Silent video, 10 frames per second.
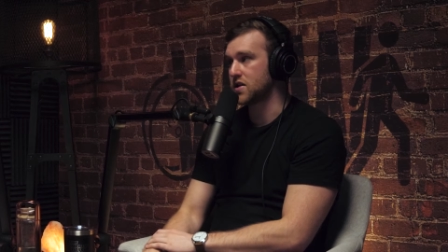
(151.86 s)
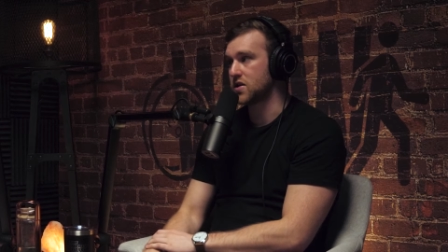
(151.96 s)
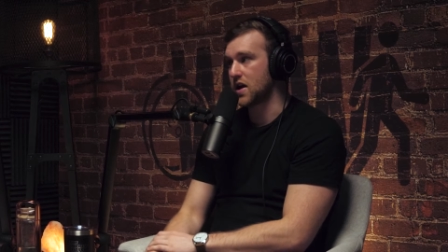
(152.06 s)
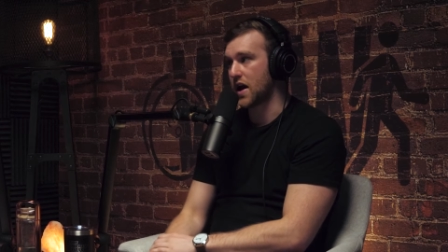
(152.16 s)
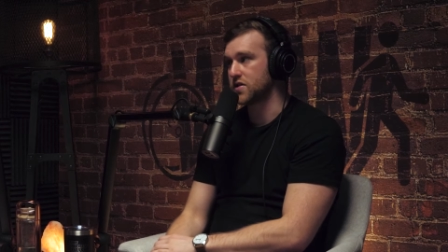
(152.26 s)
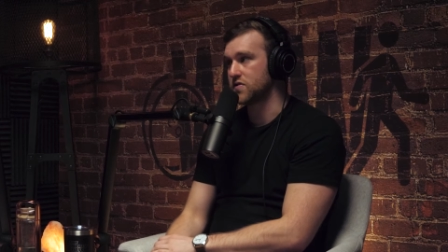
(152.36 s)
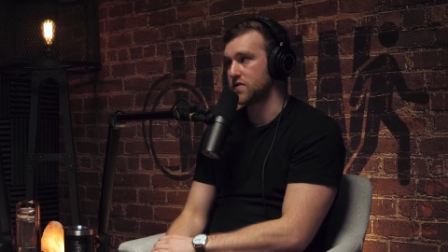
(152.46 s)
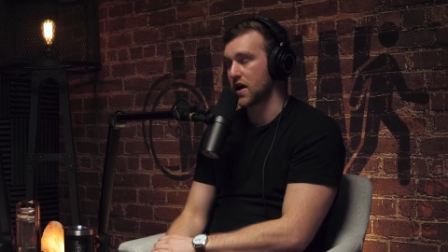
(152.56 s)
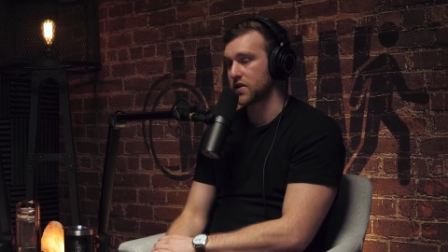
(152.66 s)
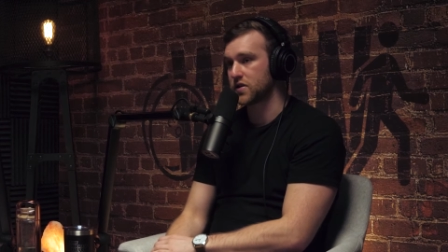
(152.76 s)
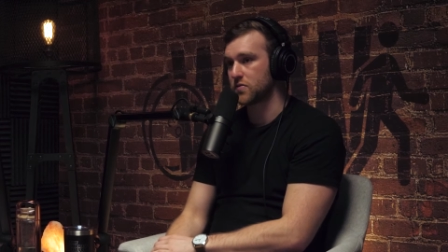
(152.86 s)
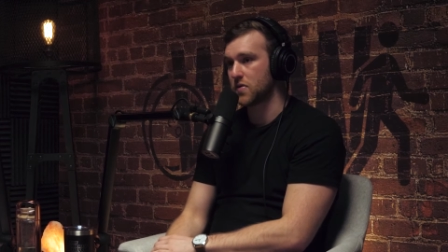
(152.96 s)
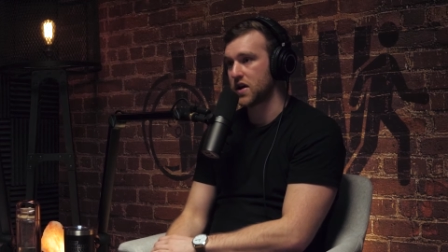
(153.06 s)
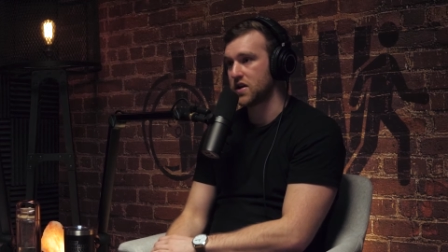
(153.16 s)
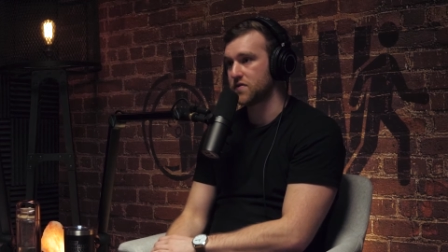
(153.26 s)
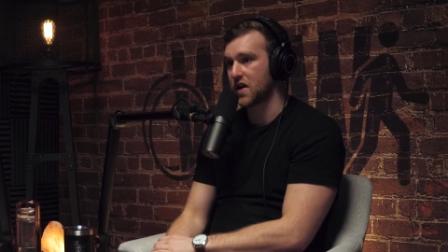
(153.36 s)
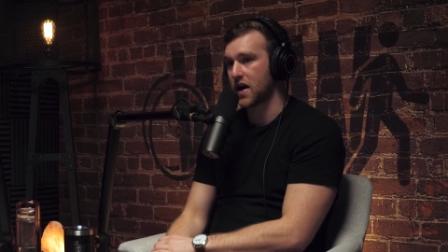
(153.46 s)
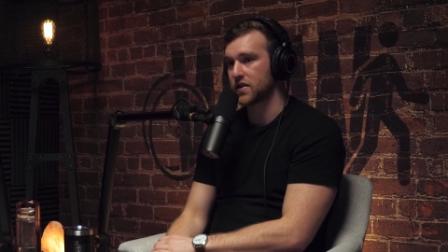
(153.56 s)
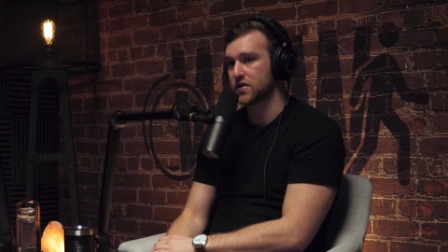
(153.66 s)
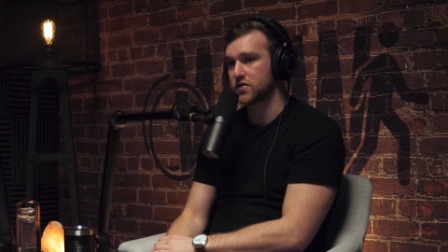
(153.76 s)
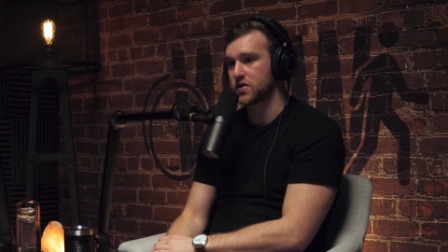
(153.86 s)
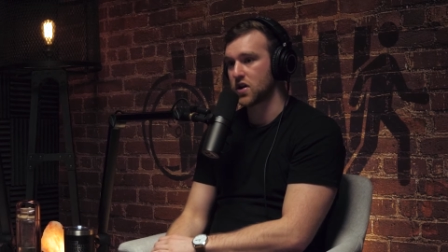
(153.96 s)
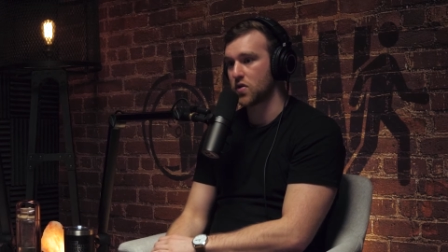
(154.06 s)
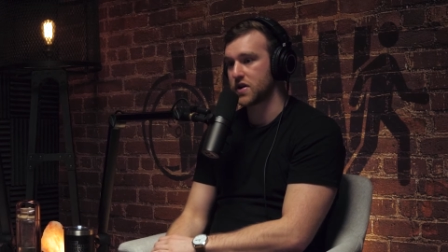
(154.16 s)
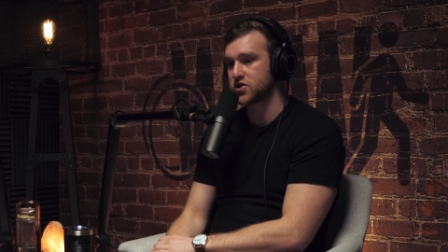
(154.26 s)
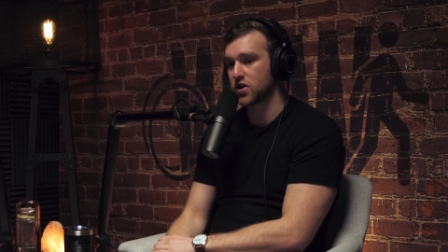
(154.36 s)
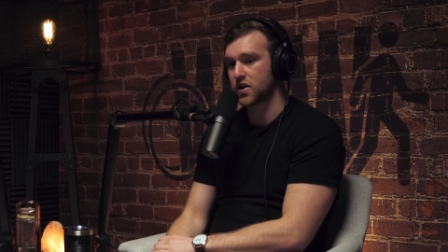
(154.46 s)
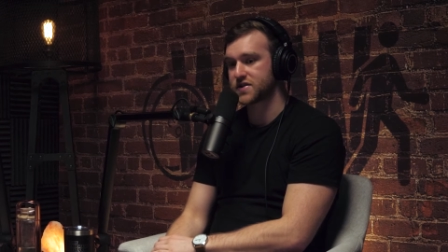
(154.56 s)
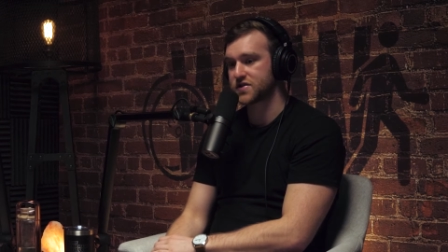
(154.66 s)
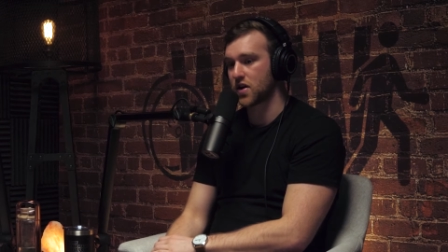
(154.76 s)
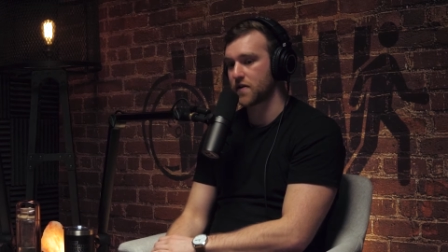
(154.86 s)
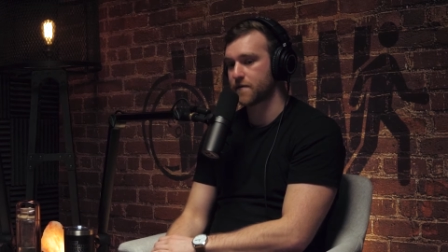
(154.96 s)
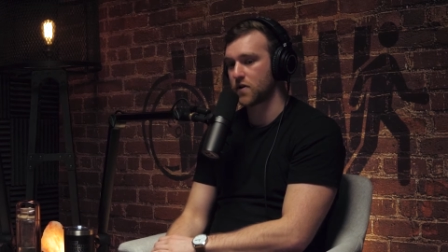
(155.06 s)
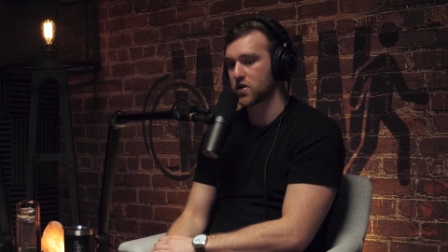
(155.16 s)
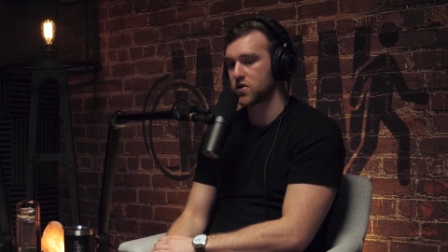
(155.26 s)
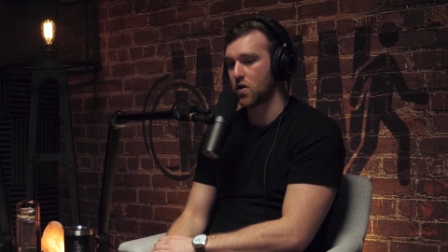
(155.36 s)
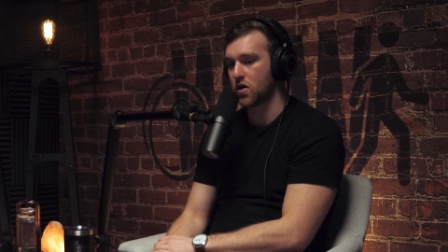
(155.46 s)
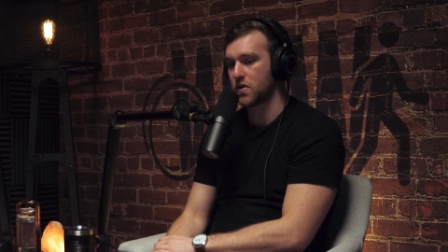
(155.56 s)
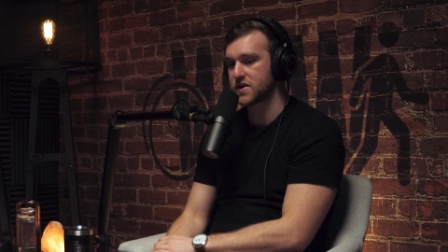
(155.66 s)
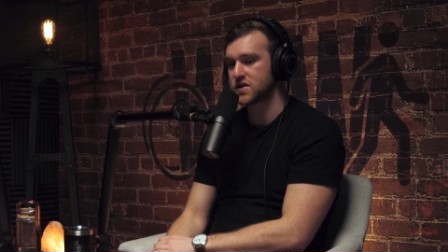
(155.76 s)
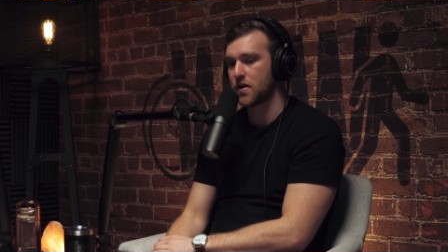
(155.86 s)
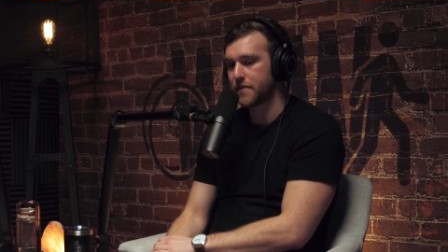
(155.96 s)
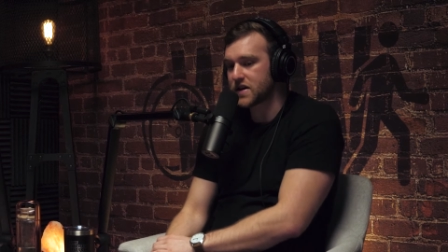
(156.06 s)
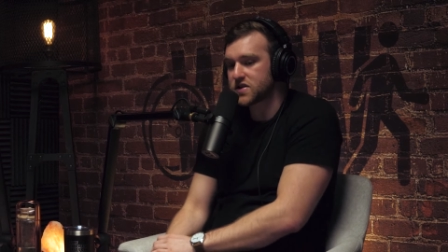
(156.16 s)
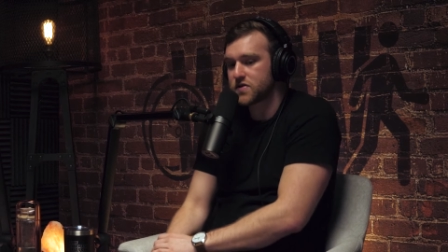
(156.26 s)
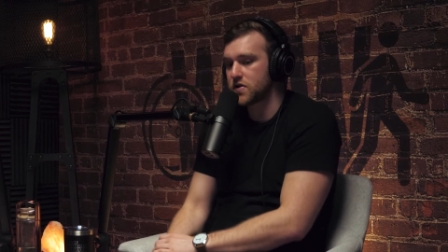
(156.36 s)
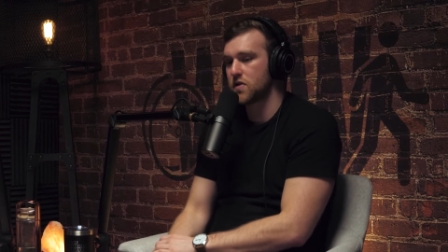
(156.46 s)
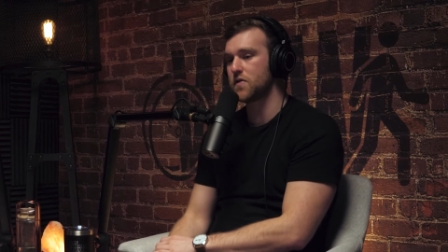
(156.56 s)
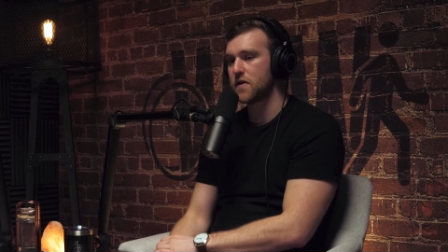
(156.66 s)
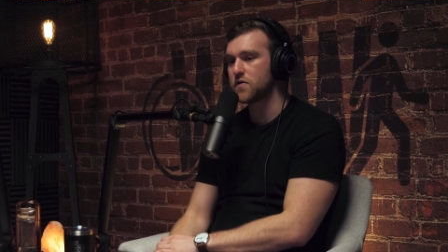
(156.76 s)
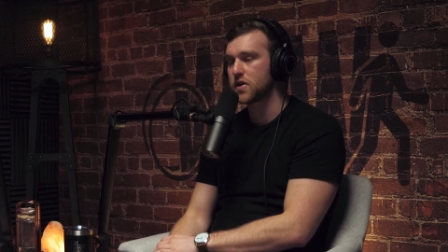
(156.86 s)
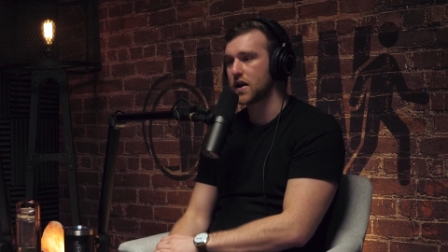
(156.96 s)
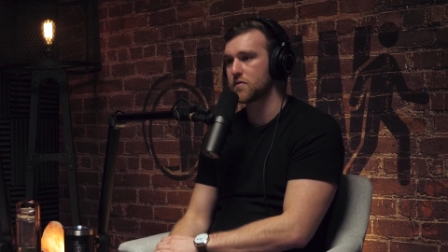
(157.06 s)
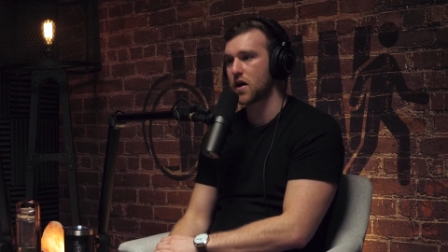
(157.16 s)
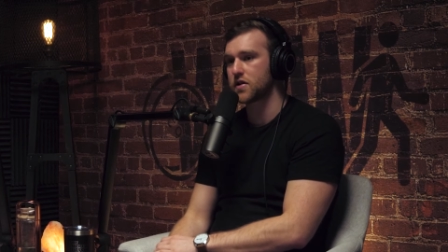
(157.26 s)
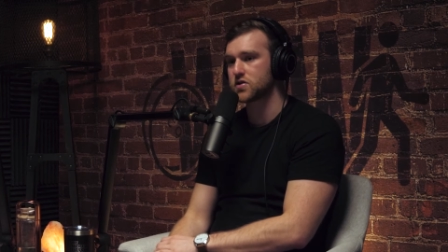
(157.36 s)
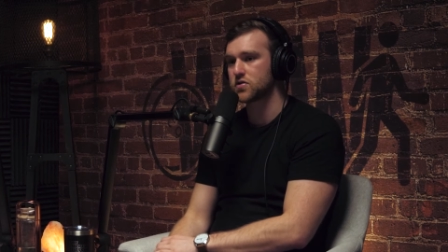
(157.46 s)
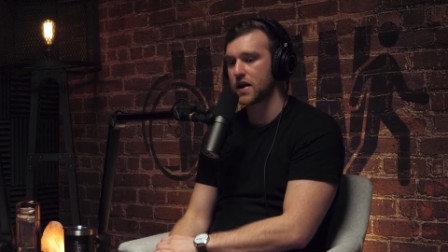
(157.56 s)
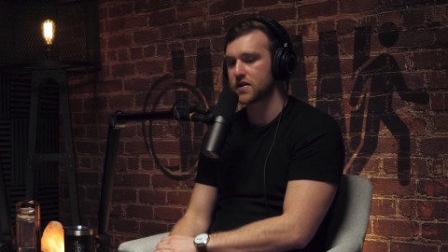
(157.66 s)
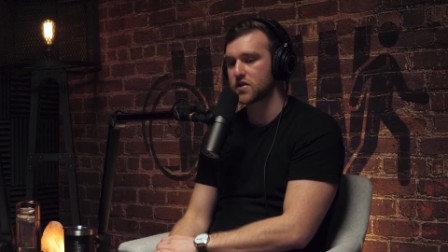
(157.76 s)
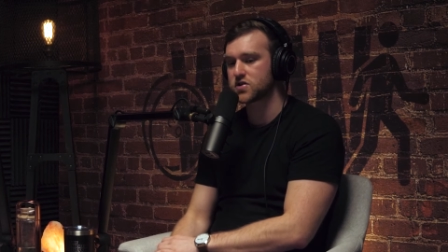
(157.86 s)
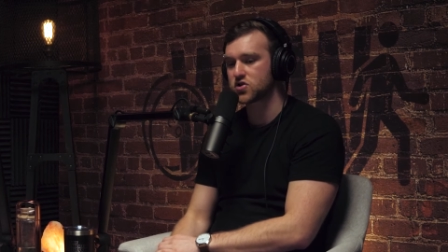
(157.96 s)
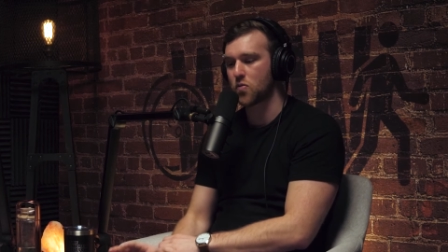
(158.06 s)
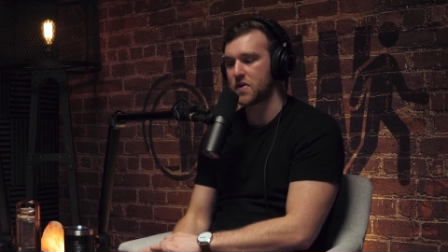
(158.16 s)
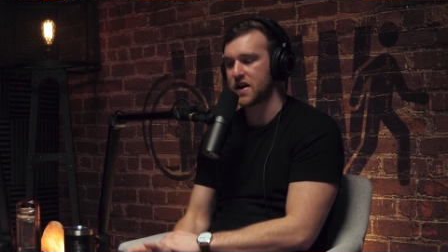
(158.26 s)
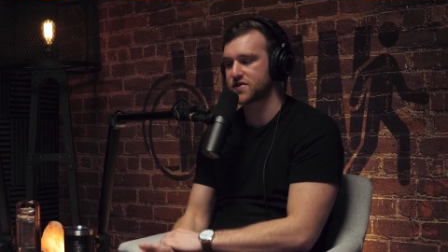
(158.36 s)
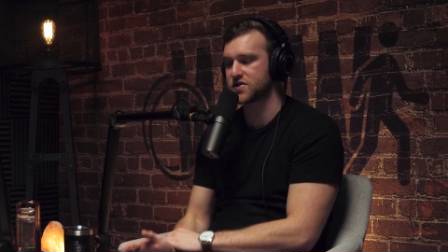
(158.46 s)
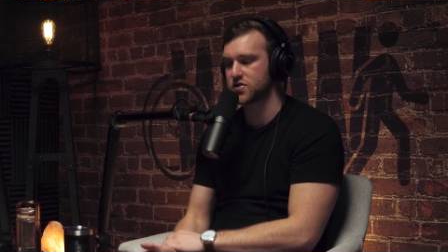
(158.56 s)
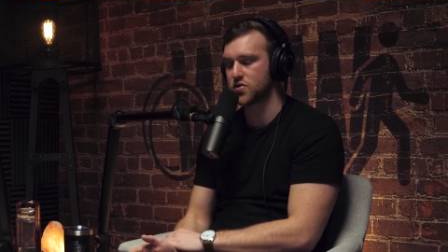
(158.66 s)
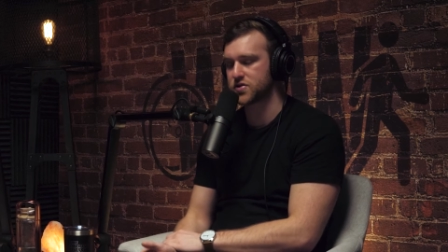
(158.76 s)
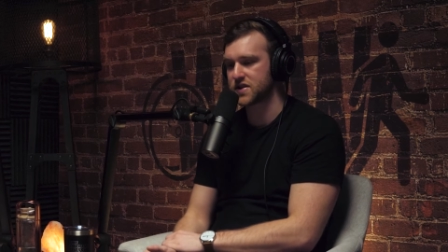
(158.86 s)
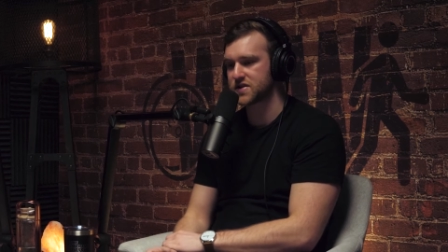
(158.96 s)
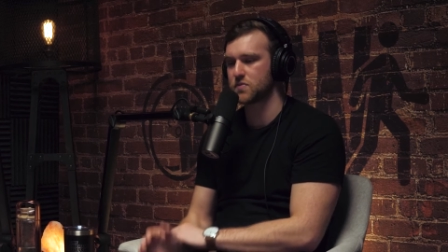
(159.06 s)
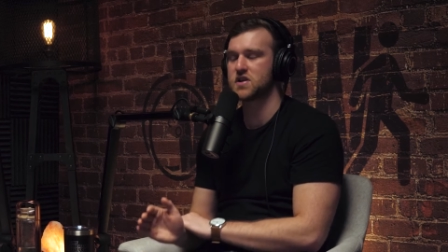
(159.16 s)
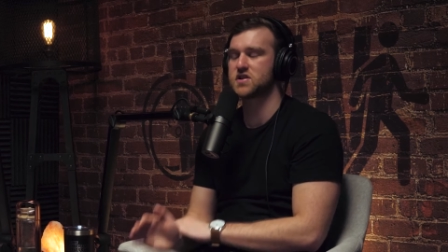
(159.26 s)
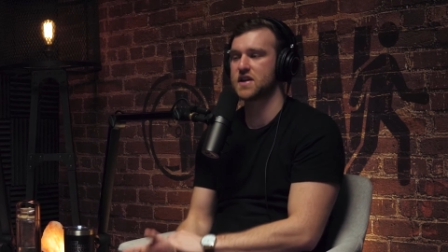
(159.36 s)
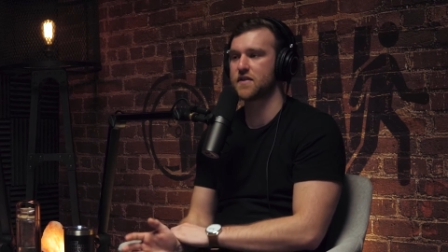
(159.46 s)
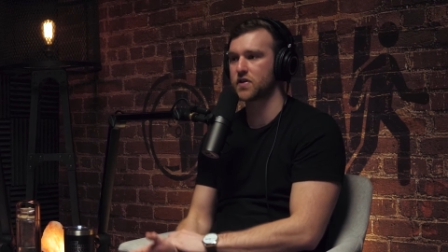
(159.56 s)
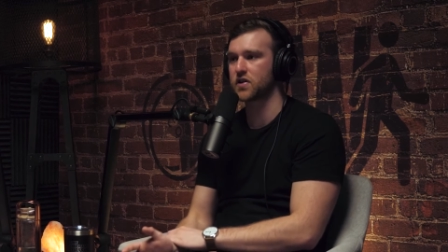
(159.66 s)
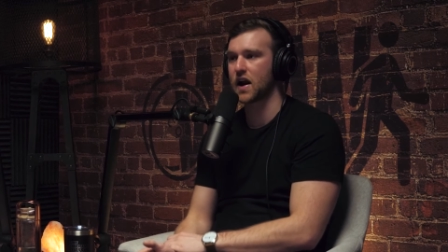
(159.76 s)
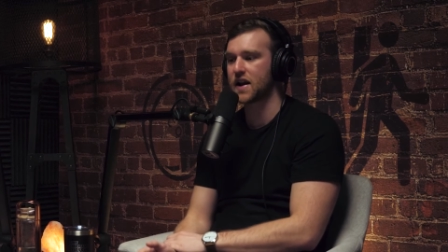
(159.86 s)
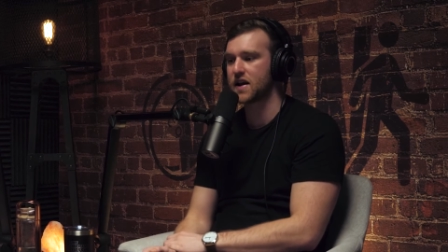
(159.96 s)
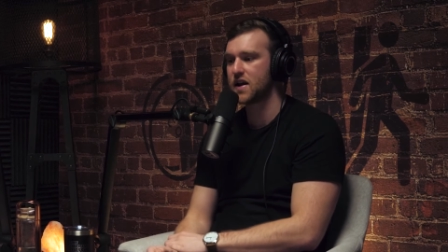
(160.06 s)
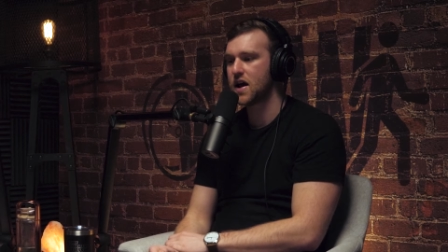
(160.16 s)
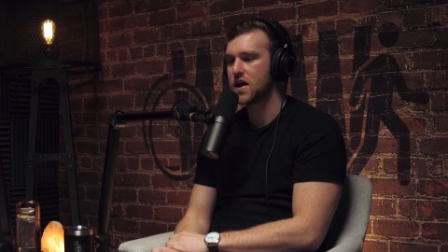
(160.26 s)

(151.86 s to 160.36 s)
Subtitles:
you've got little money, you've got, insurance is trying to fuck you always. I mean, because if you think about it, dude, like there's so many institutions that we just take for granted.